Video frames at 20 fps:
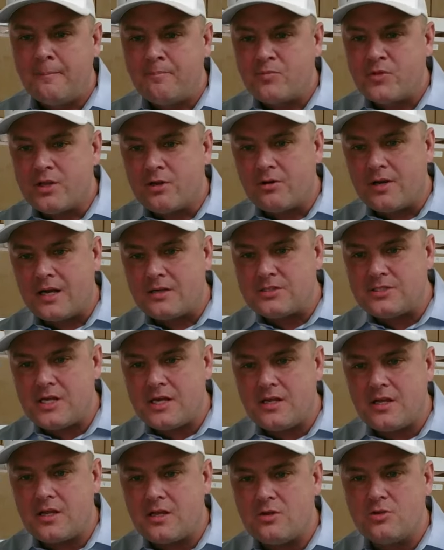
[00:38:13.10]
You're now saying
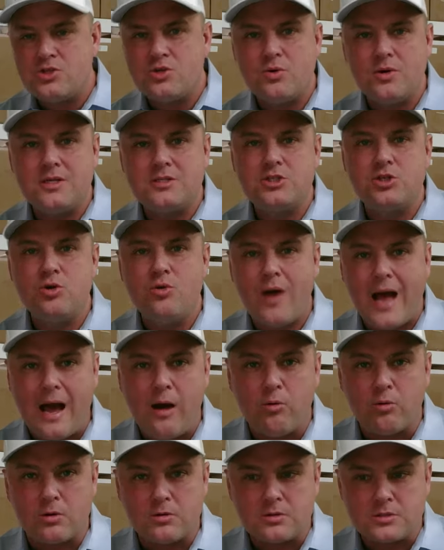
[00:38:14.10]
that you do it in 2
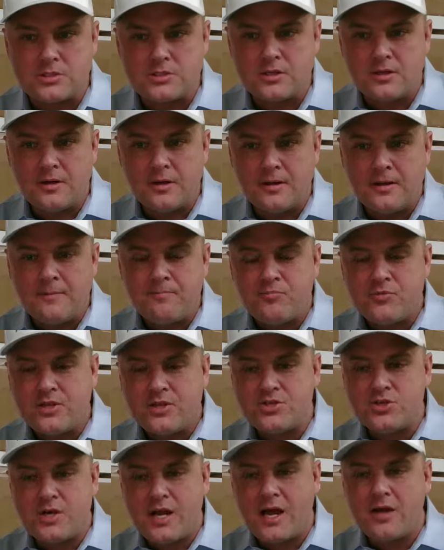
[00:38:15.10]
hours.
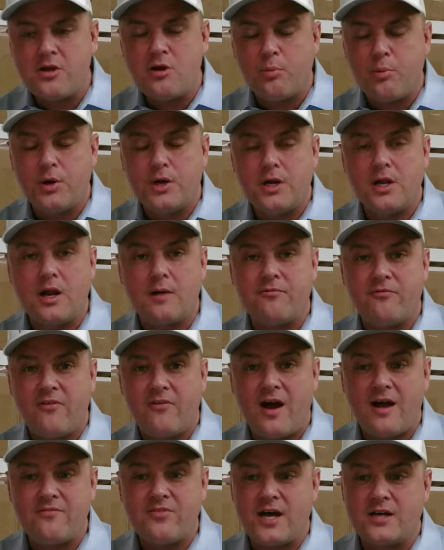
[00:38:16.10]
So now you're putting up
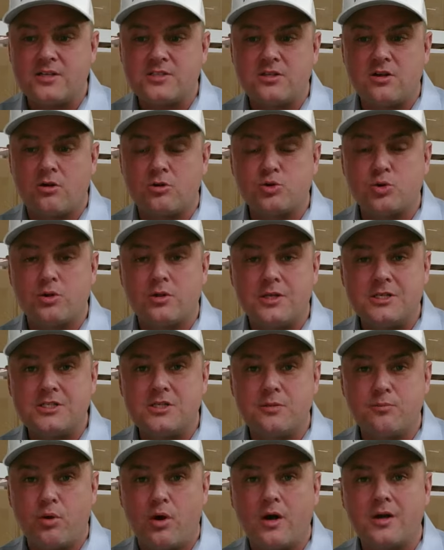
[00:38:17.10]
$5,000 worth of
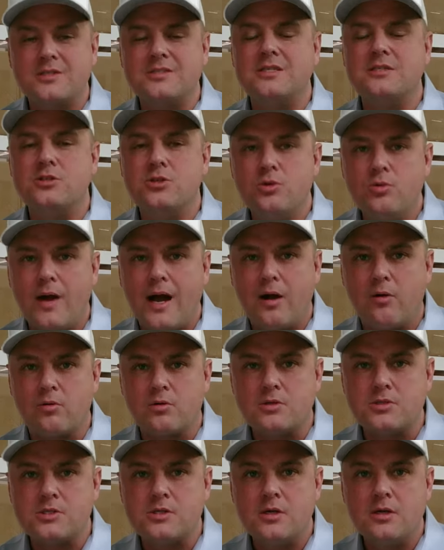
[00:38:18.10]
listed product in 2
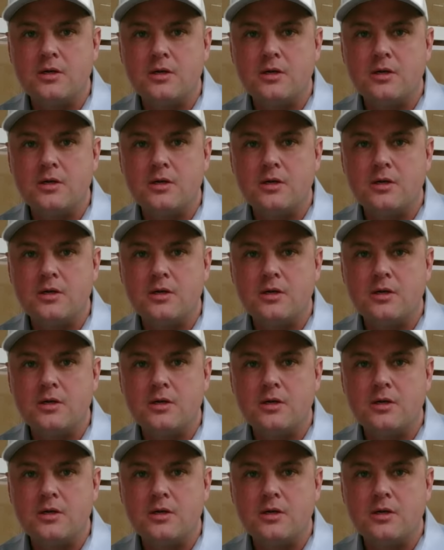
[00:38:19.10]
hours.